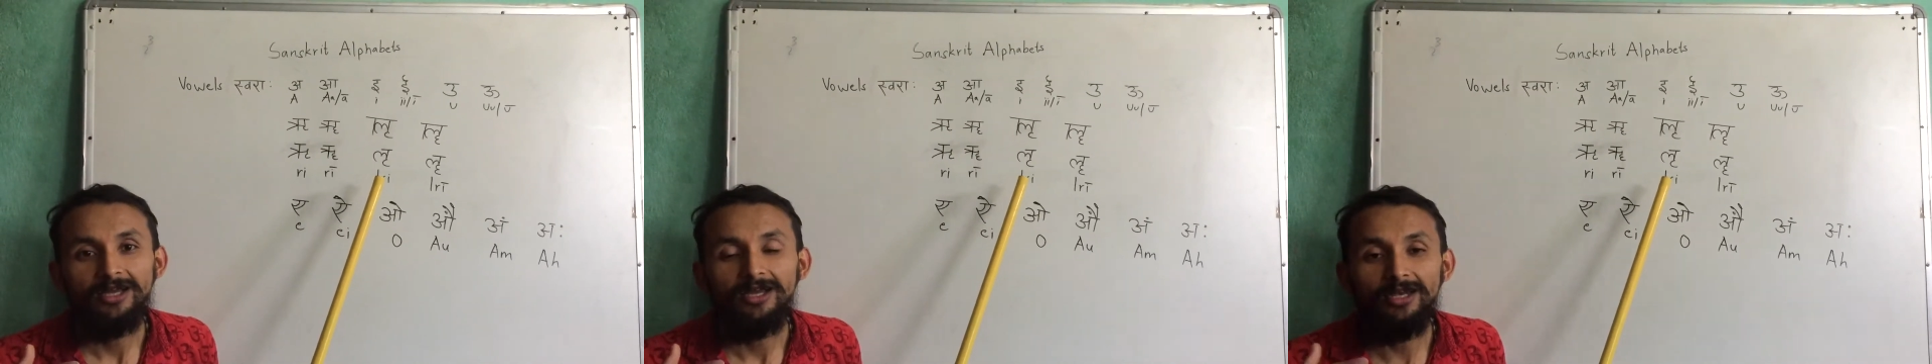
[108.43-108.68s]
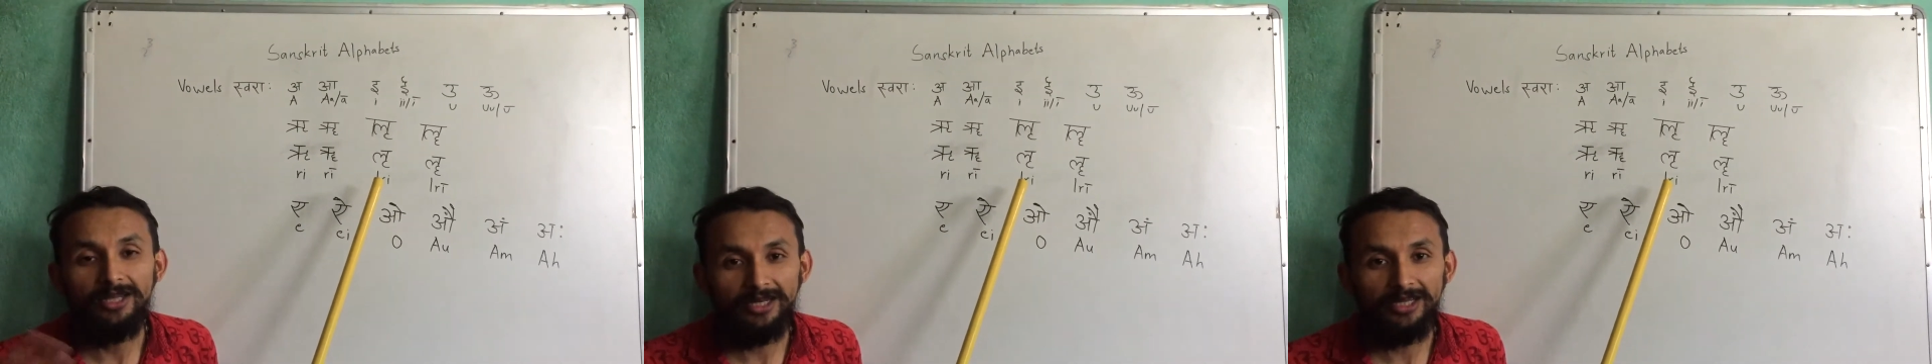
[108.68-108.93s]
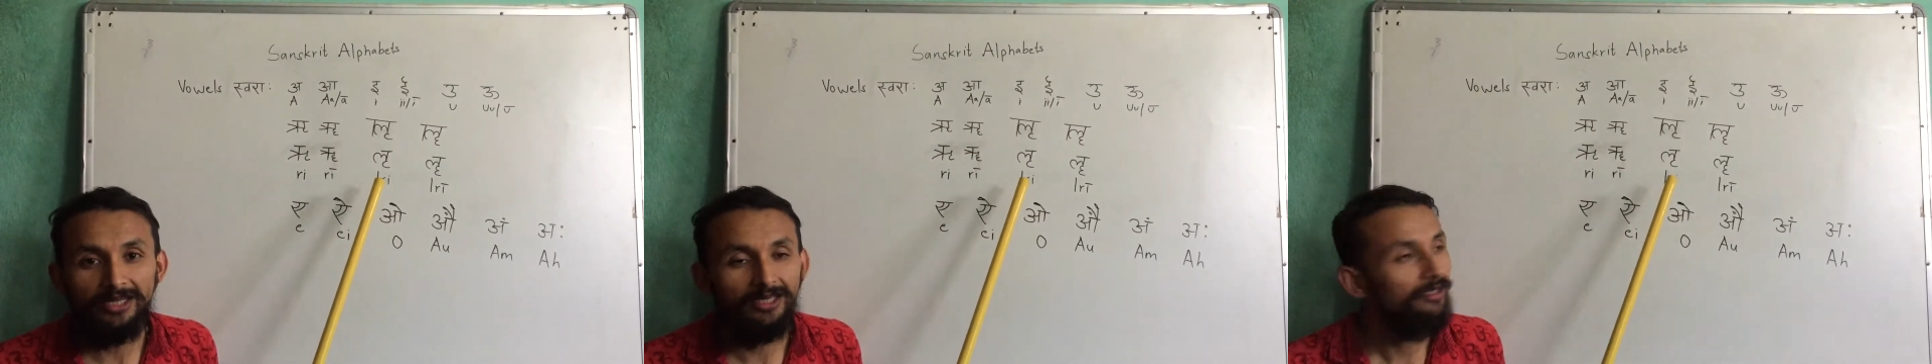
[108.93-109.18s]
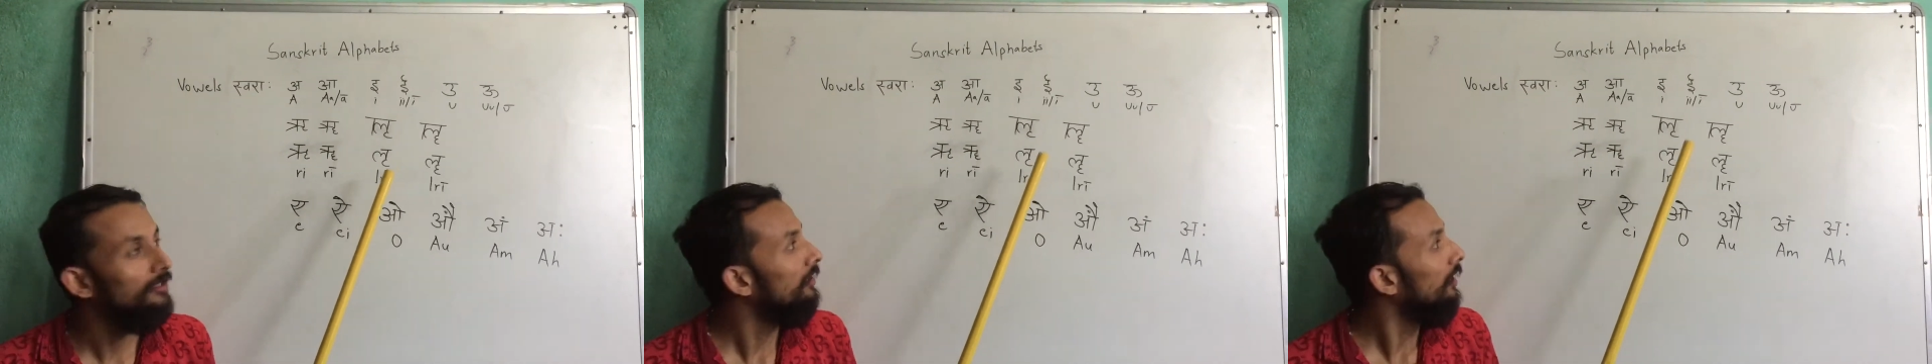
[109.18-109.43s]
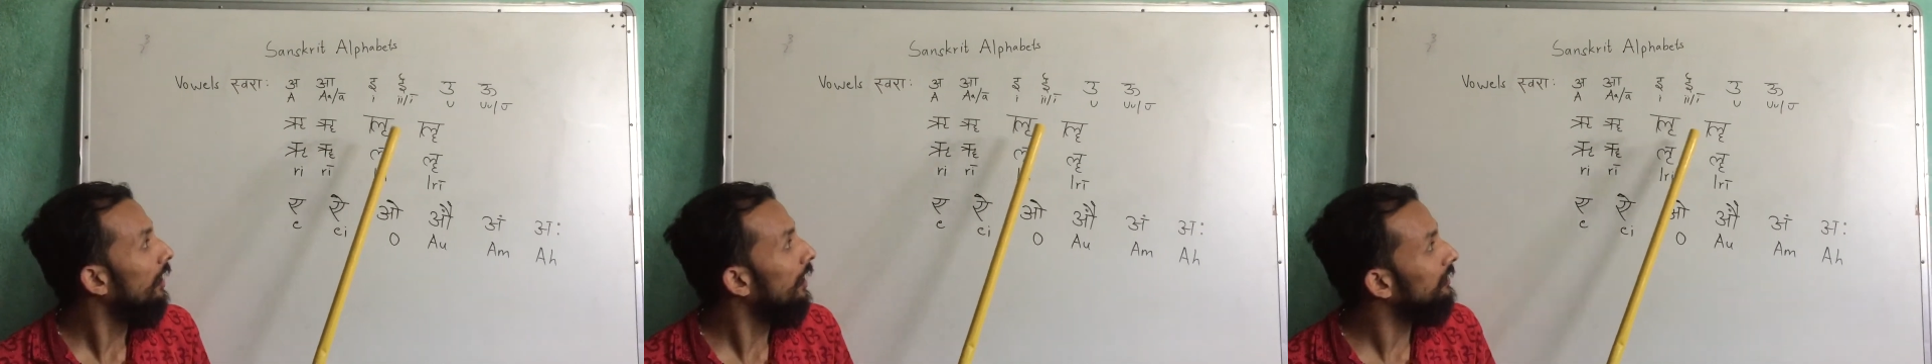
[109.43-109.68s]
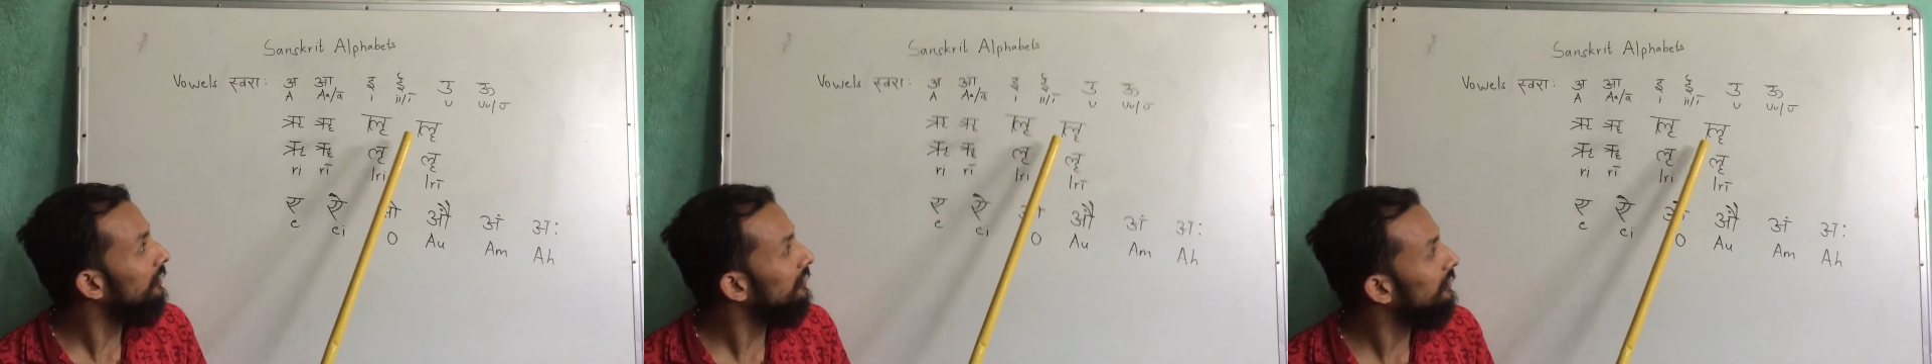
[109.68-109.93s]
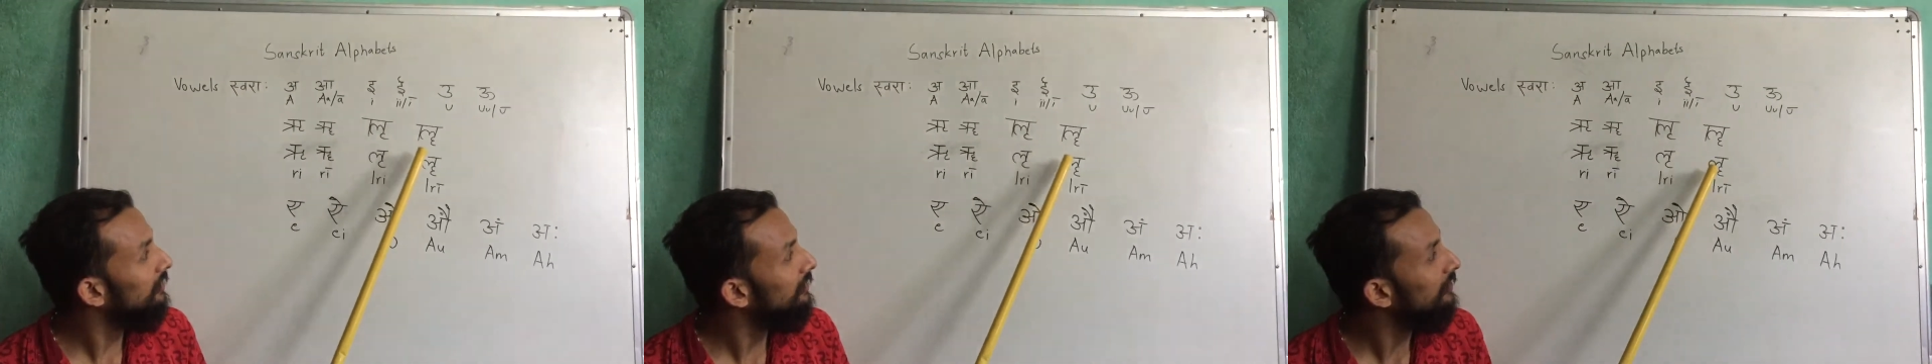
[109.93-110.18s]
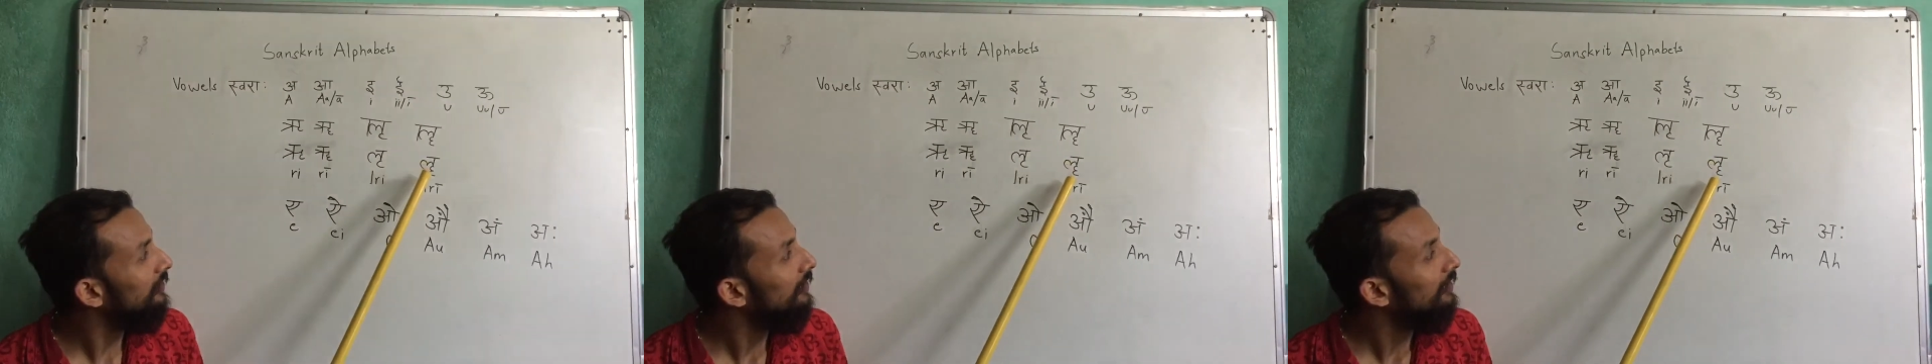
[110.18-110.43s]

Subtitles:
liri, and this is